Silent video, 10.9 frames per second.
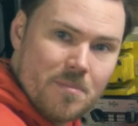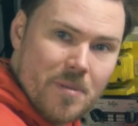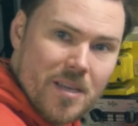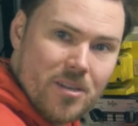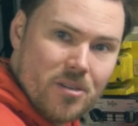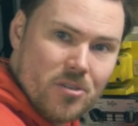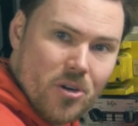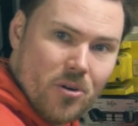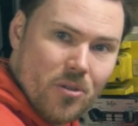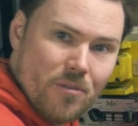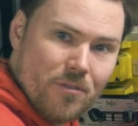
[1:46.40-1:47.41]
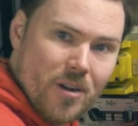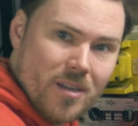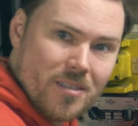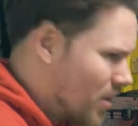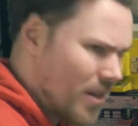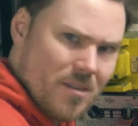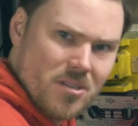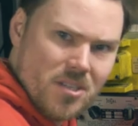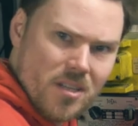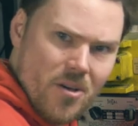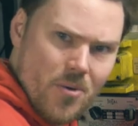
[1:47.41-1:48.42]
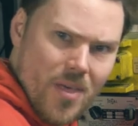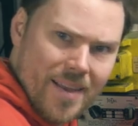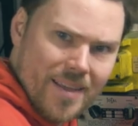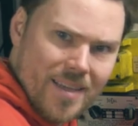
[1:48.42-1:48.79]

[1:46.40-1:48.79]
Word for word: speed control on the front. Look how slow that